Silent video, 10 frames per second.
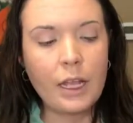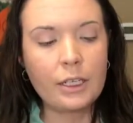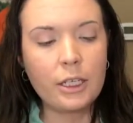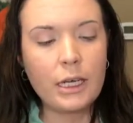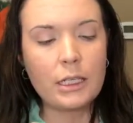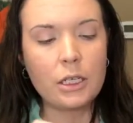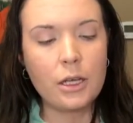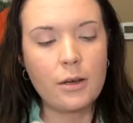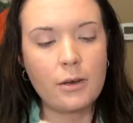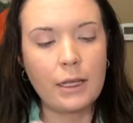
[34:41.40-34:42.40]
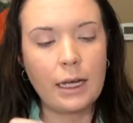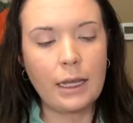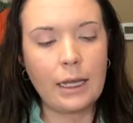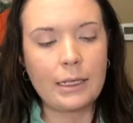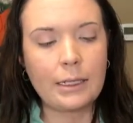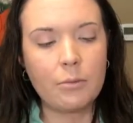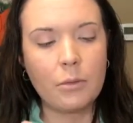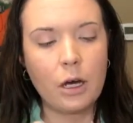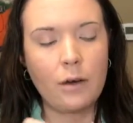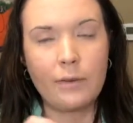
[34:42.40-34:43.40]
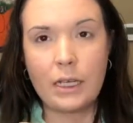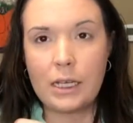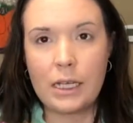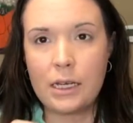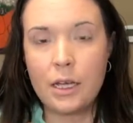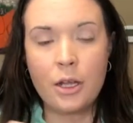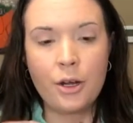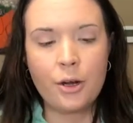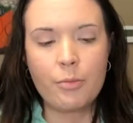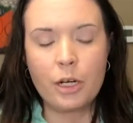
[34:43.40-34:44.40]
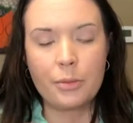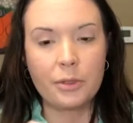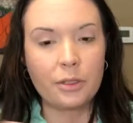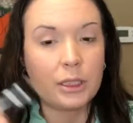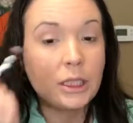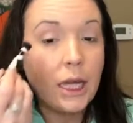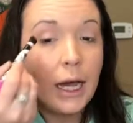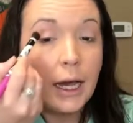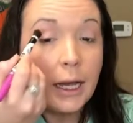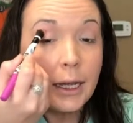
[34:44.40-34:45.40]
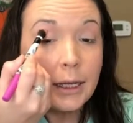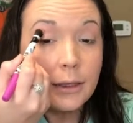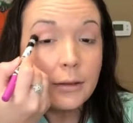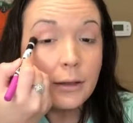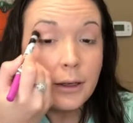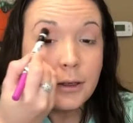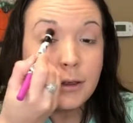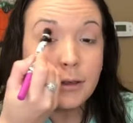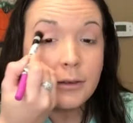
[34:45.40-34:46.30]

And you guys know that I like a mauve purplish eye, like,